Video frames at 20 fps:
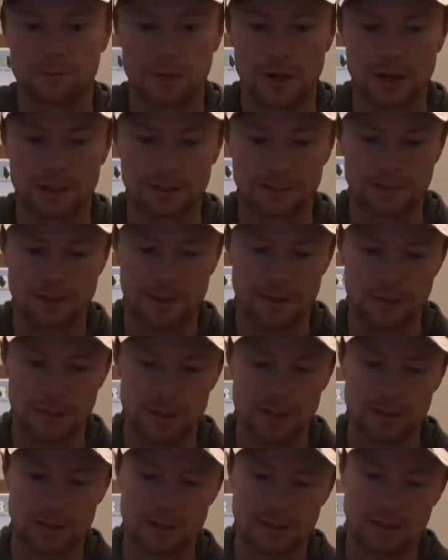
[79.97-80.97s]
But that
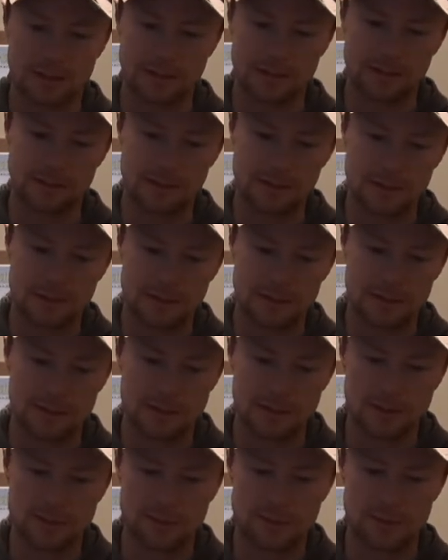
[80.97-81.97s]
being said,
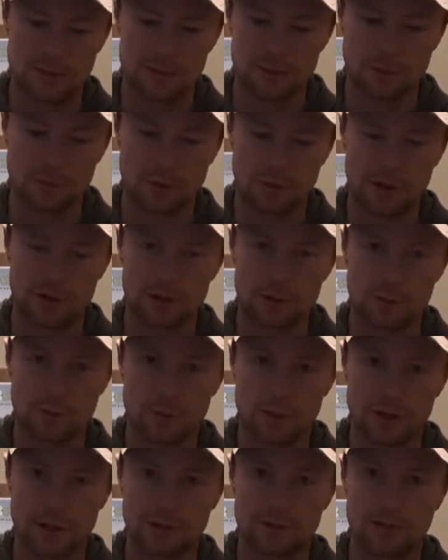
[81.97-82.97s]
for this price
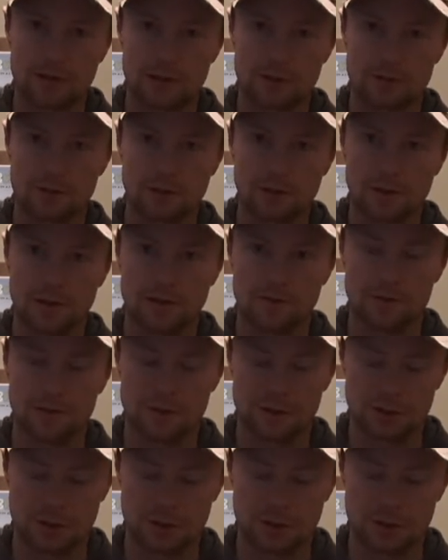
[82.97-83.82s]
point in the entry level,